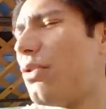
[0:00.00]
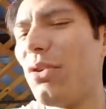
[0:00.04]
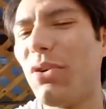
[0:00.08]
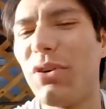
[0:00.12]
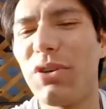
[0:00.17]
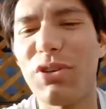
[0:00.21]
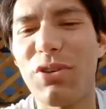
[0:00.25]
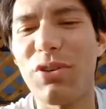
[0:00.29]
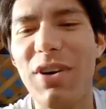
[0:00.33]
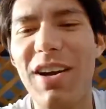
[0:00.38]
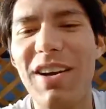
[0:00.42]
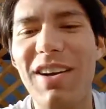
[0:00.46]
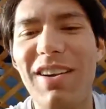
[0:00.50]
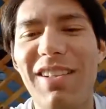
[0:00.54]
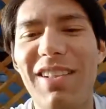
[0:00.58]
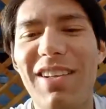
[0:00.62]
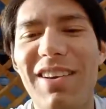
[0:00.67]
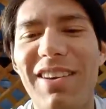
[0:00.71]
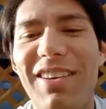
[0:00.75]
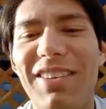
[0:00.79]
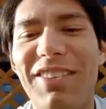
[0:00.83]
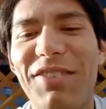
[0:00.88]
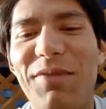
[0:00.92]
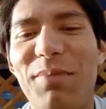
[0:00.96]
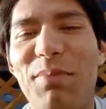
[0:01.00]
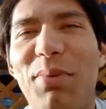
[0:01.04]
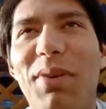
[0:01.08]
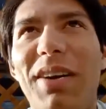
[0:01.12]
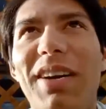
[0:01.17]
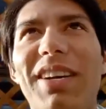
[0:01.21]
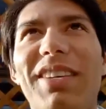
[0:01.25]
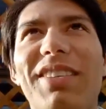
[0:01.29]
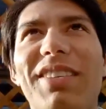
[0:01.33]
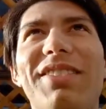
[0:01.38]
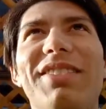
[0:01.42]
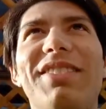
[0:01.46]
trying to like
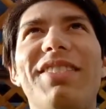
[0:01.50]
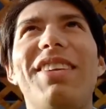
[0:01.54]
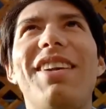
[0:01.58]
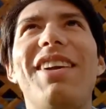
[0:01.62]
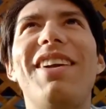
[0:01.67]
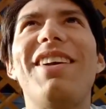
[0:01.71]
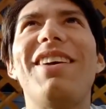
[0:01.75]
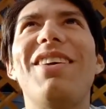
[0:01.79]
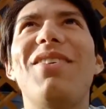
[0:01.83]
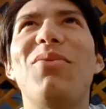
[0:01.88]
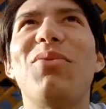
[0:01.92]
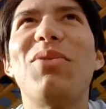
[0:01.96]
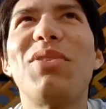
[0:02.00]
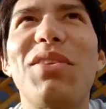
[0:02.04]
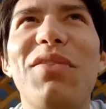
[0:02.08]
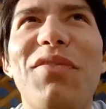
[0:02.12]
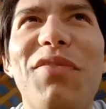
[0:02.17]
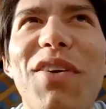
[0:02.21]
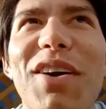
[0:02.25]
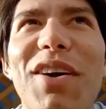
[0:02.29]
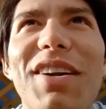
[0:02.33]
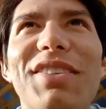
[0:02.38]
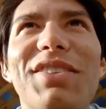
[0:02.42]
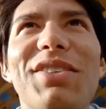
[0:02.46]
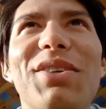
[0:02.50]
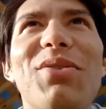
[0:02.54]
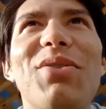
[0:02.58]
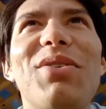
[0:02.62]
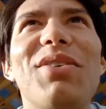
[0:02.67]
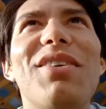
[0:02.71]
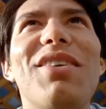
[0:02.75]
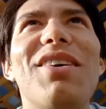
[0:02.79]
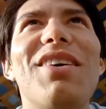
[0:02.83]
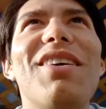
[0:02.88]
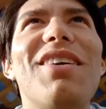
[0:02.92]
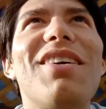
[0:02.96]
express what the fuck is
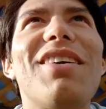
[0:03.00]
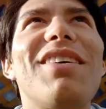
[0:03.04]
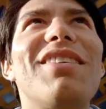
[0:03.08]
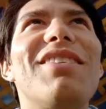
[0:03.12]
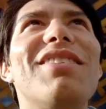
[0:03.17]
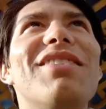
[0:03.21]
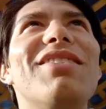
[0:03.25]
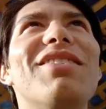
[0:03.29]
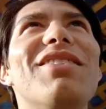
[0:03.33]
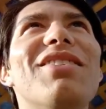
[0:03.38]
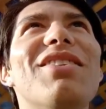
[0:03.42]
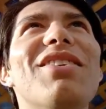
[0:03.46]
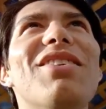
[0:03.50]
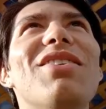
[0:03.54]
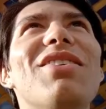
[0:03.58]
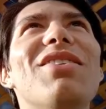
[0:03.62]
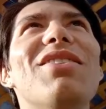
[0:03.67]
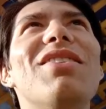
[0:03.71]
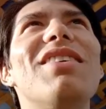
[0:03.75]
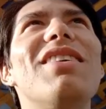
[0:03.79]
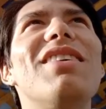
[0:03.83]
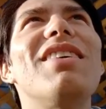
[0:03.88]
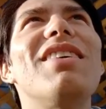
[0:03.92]
going on, you know?